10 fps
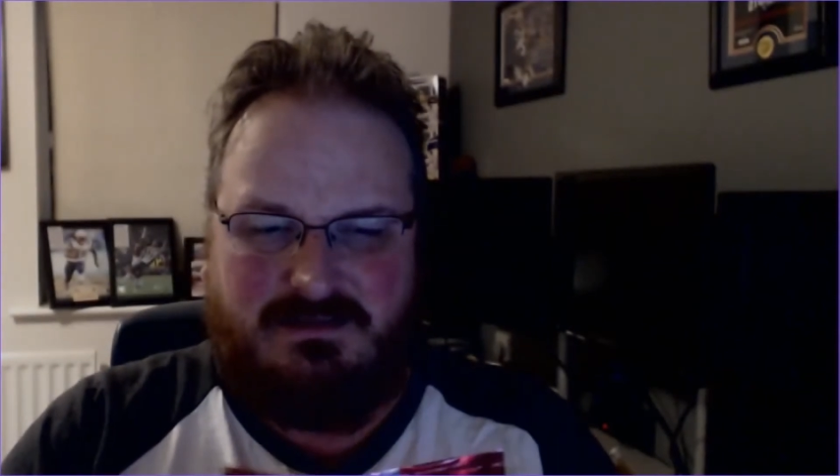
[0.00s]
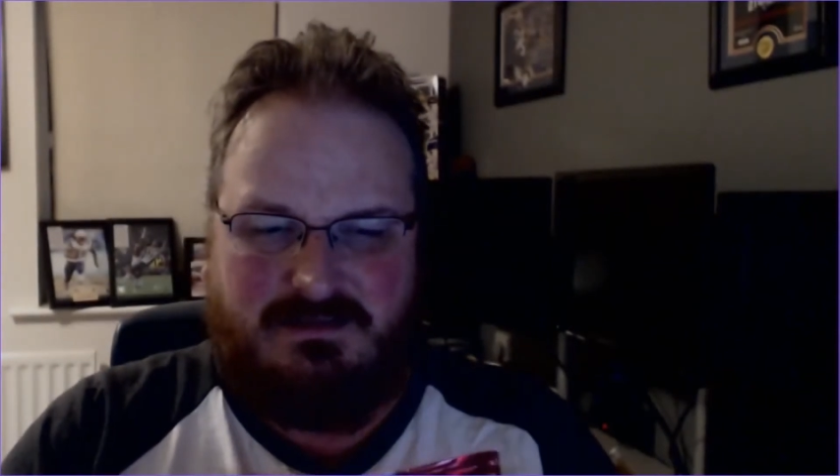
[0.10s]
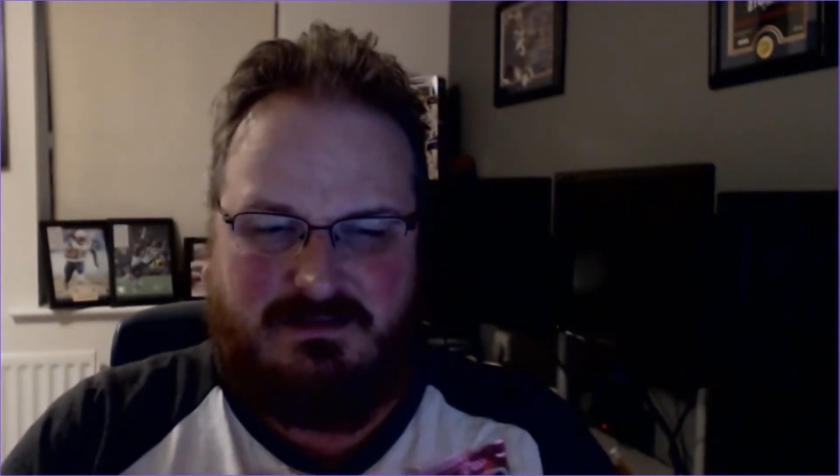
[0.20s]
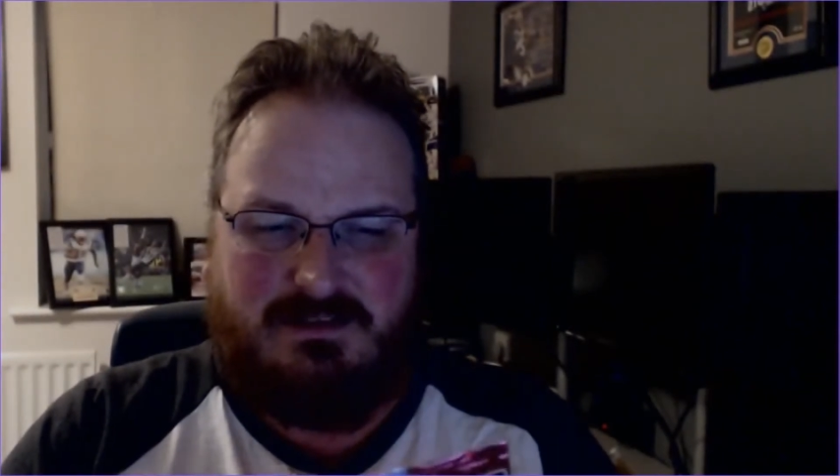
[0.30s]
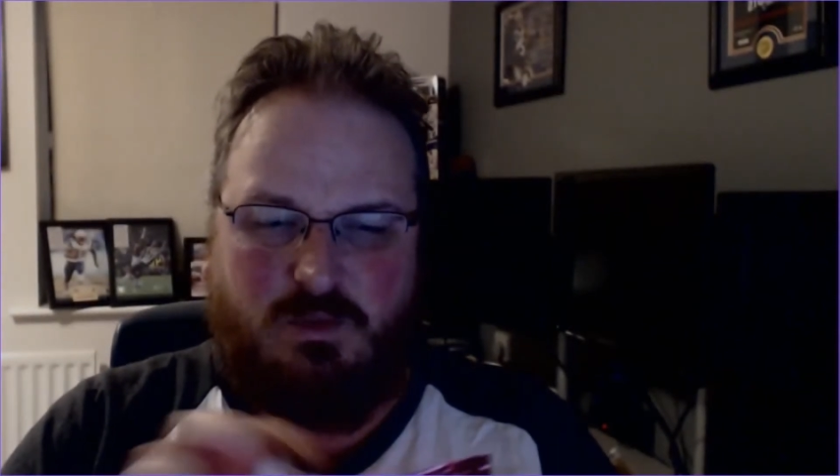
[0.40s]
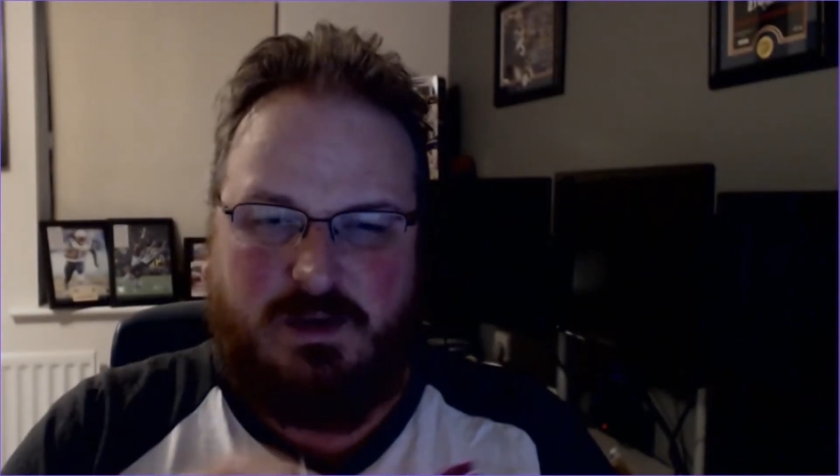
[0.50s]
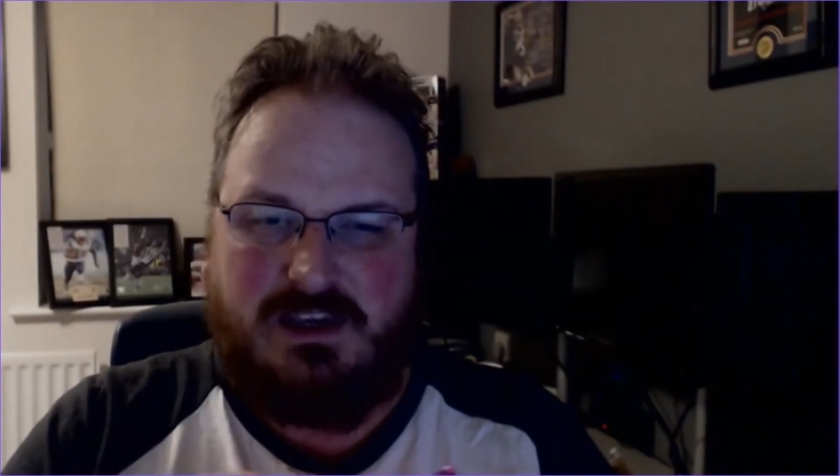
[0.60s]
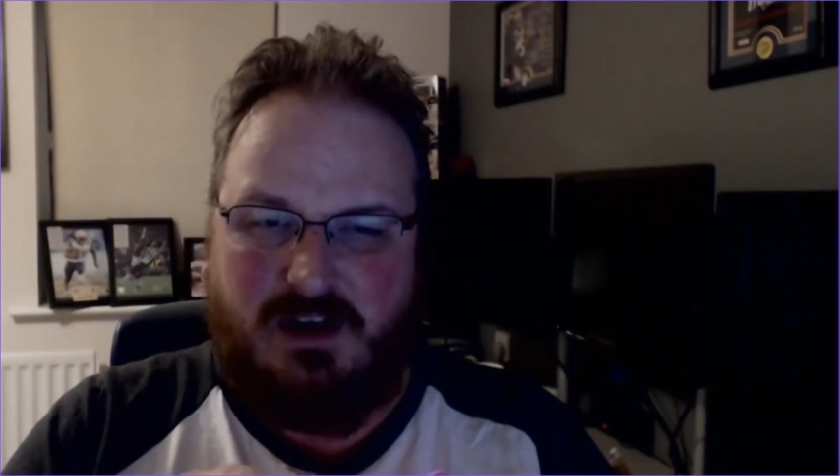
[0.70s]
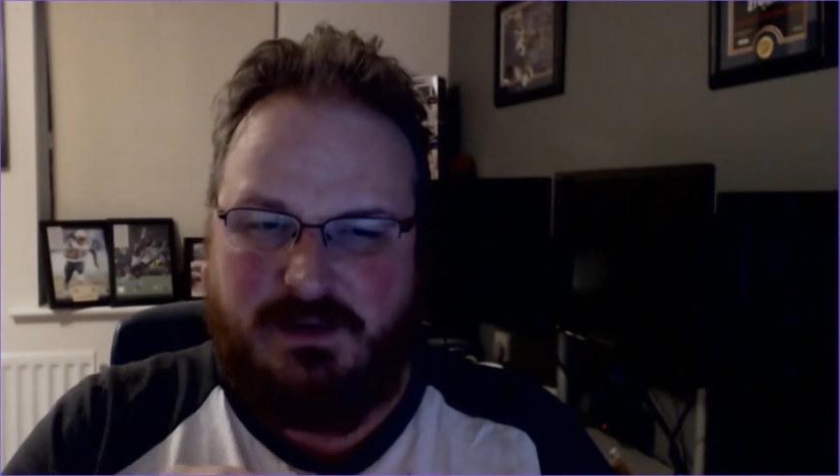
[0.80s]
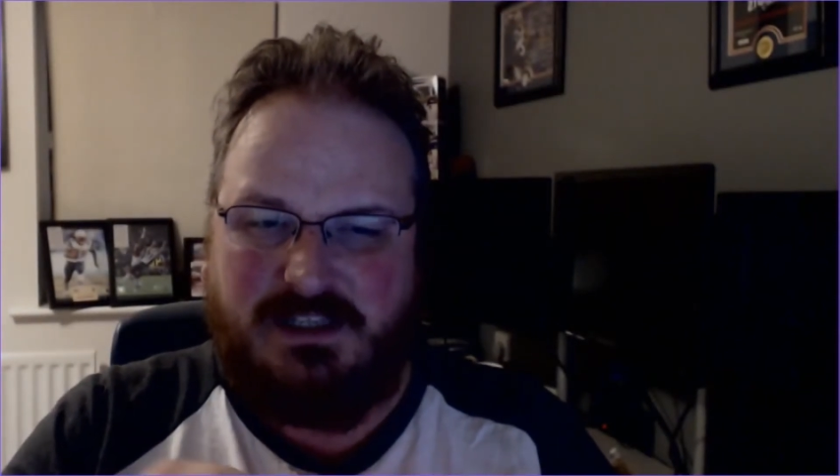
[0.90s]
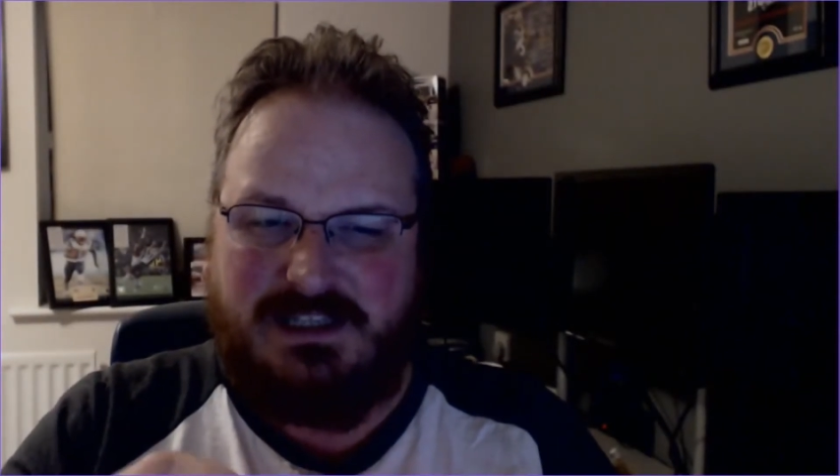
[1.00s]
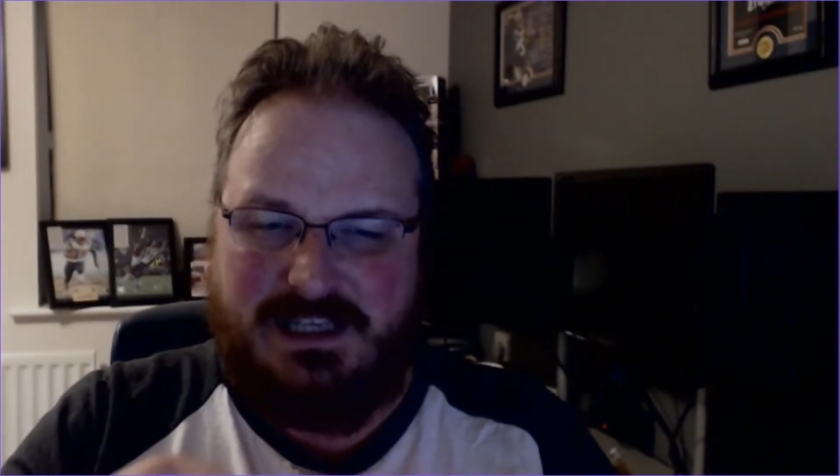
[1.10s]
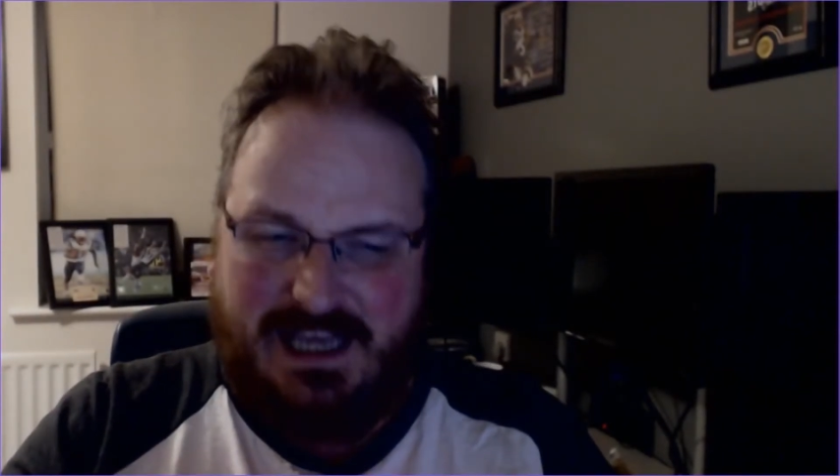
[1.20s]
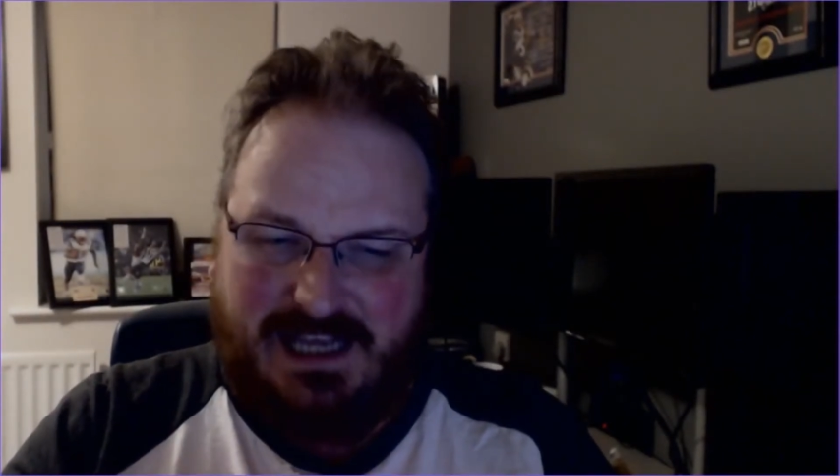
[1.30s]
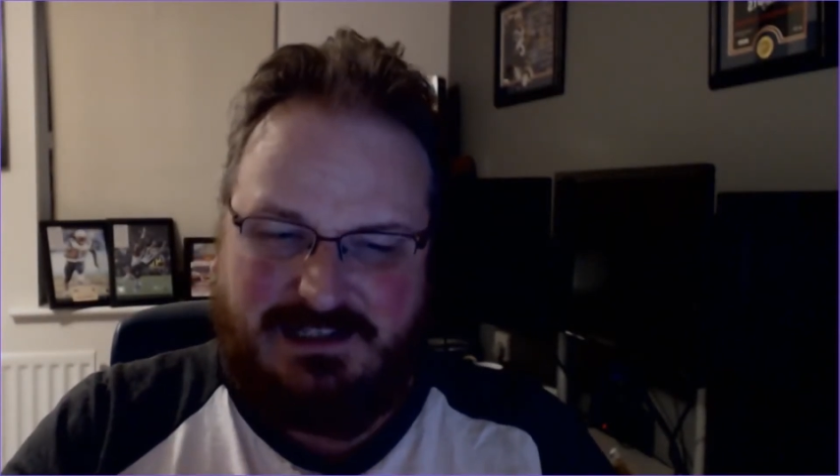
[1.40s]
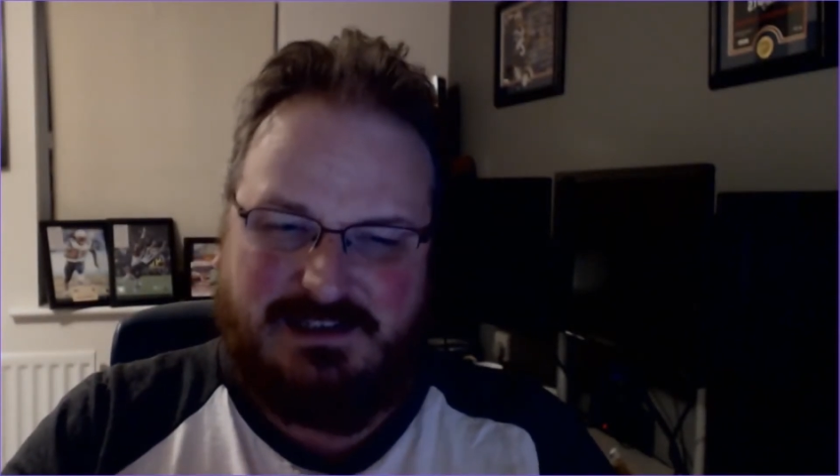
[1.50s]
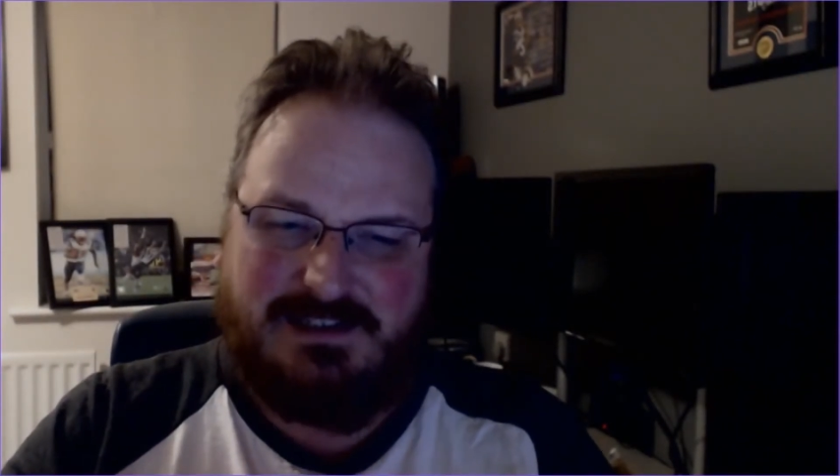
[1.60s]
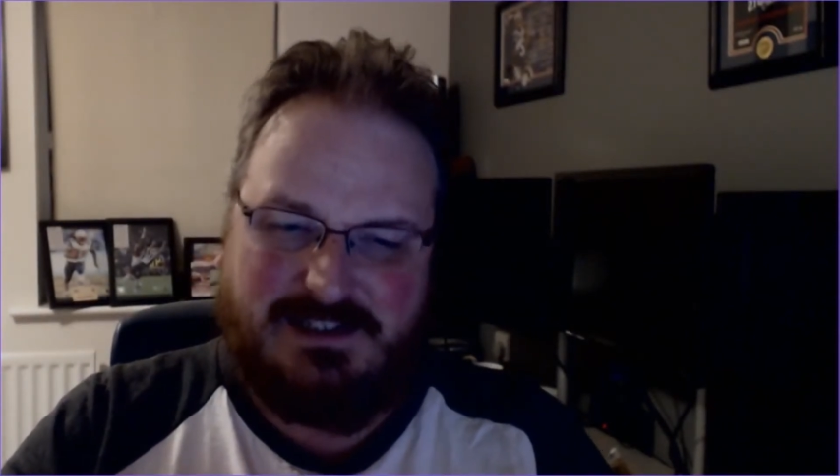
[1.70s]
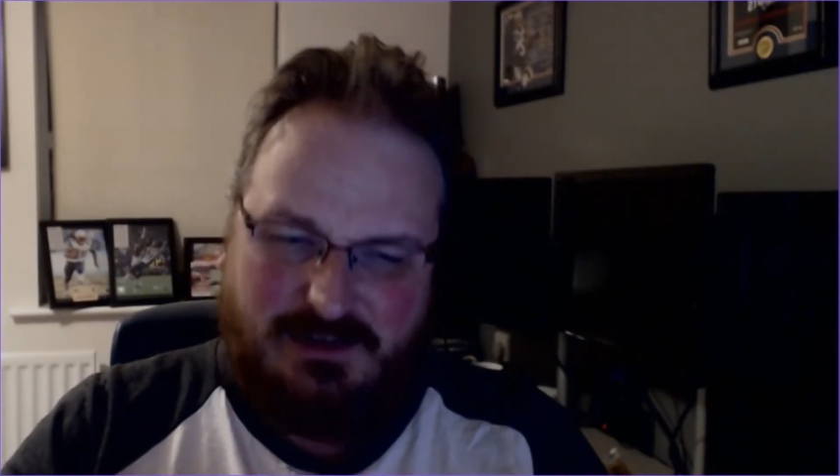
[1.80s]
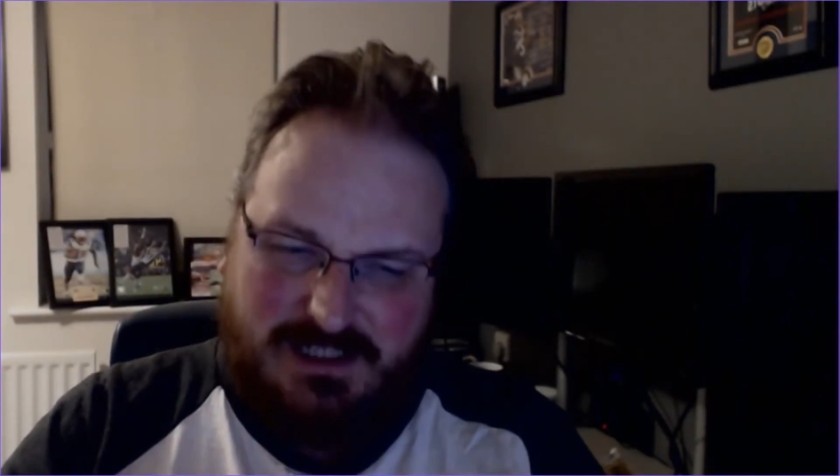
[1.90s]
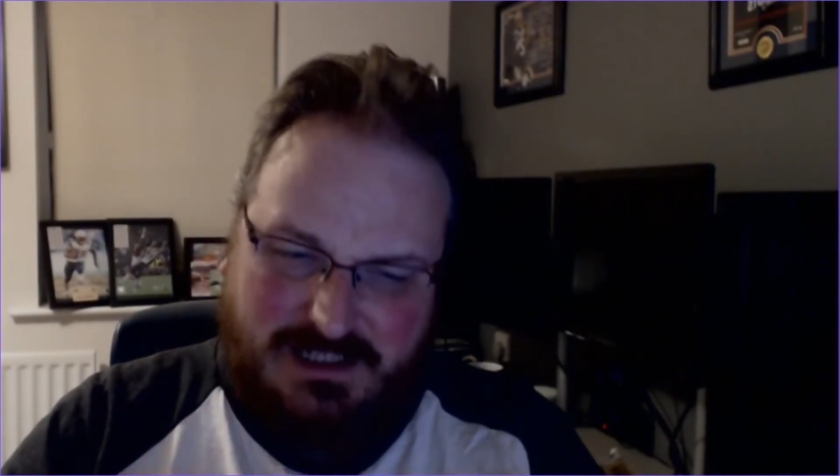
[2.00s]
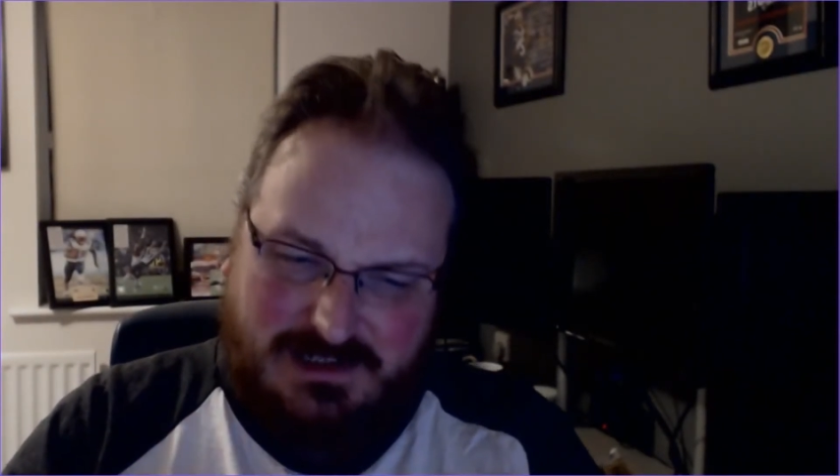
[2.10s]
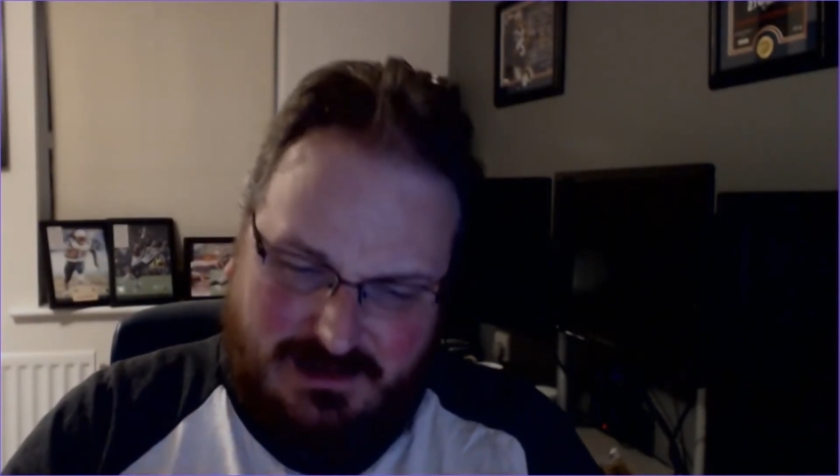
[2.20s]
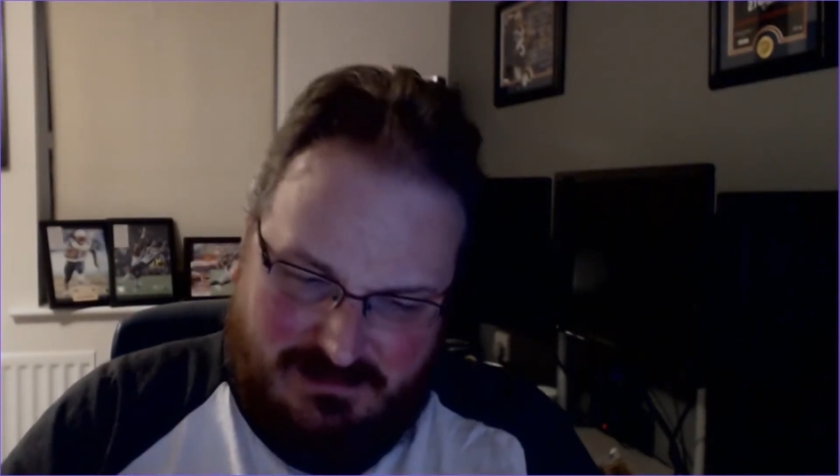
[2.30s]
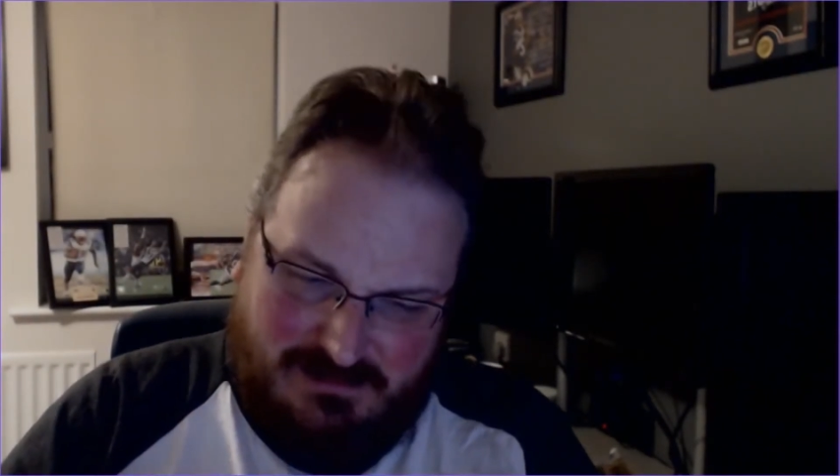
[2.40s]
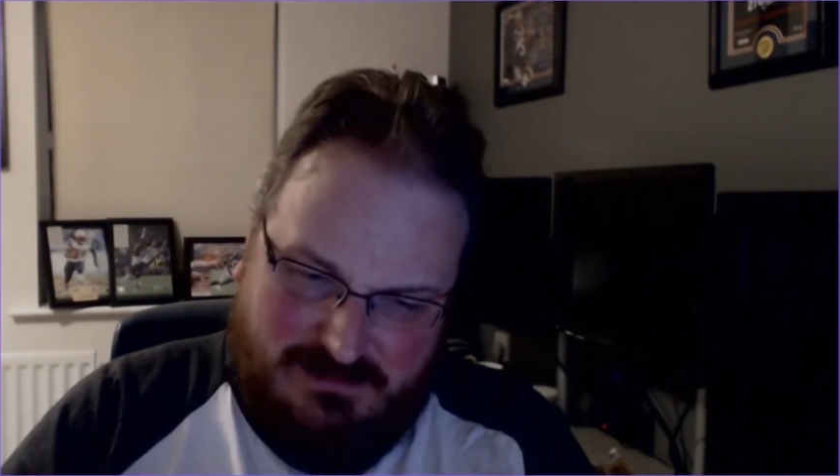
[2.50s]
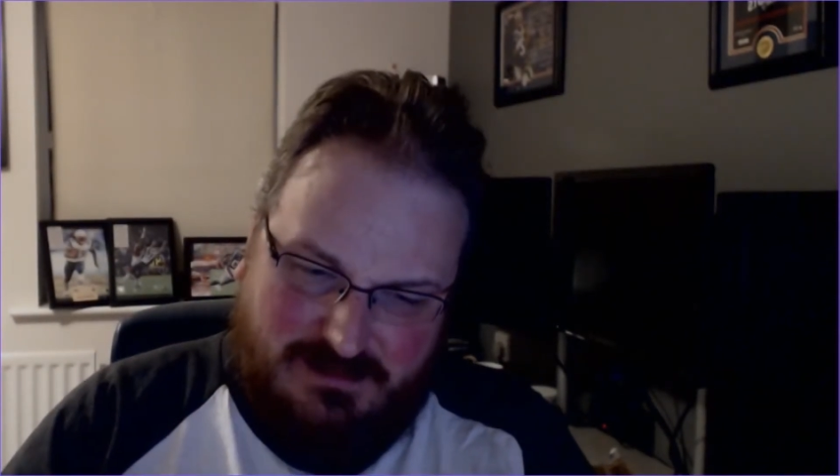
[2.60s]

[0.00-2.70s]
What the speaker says: Are we going to get a signed card?